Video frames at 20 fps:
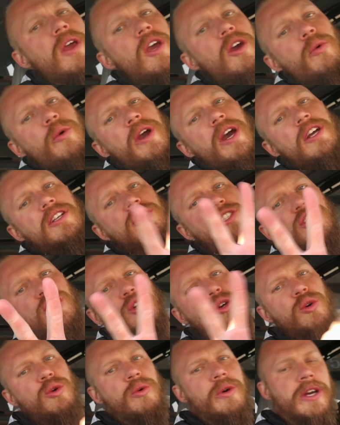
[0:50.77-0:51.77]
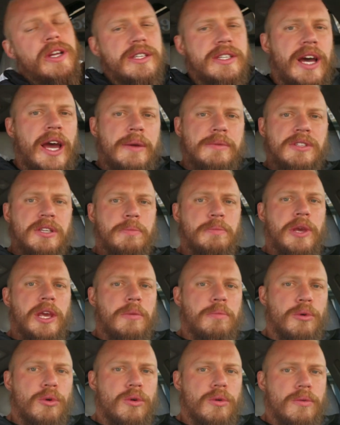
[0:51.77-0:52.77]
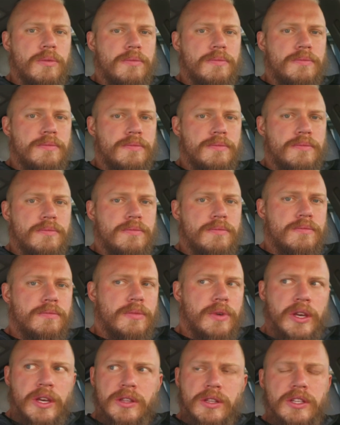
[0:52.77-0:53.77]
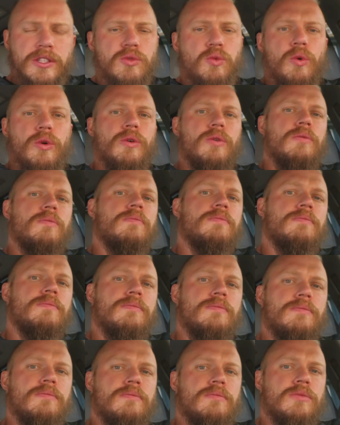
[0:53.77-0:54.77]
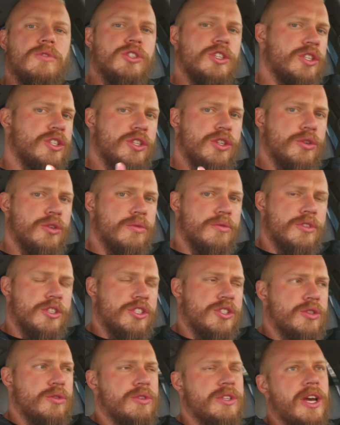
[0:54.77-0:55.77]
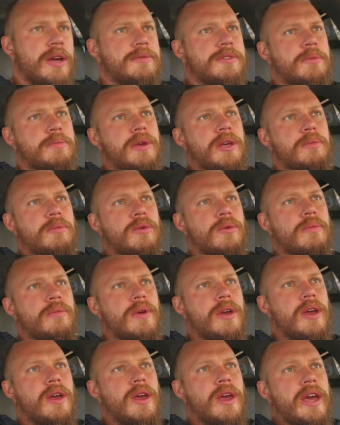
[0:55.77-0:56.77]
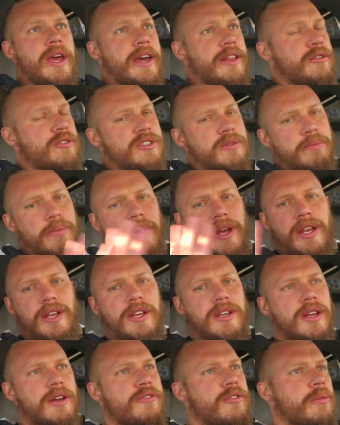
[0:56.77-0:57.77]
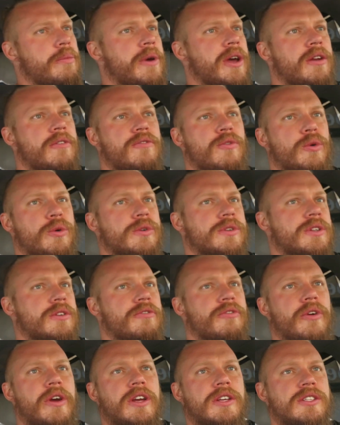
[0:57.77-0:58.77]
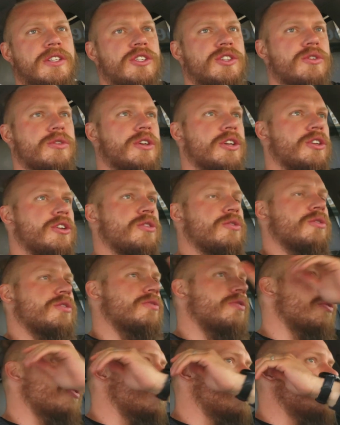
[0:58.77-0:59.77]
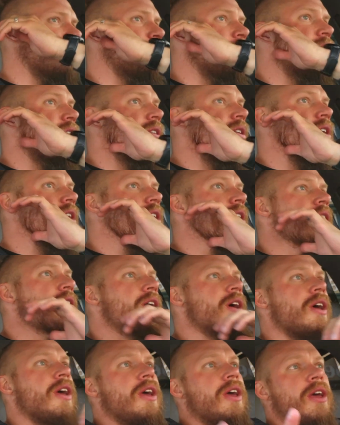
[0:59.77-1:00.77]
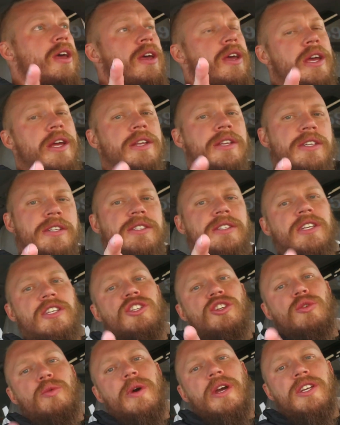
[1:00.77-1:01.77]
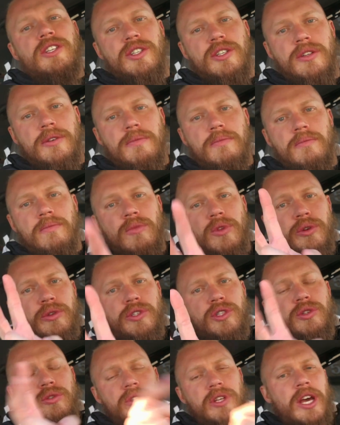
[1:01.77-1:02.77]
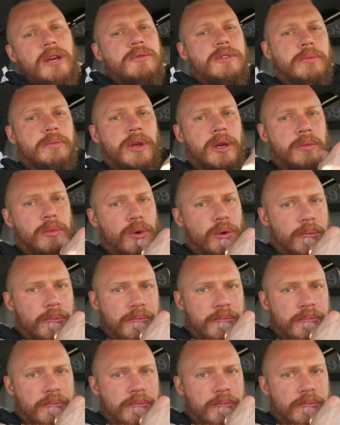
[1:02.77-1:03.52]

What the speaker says: We got 2 types of people in this world. Just two types of people. And there's many different metaphors and phrases you can use for this, but in this situation, there's 2 types of people.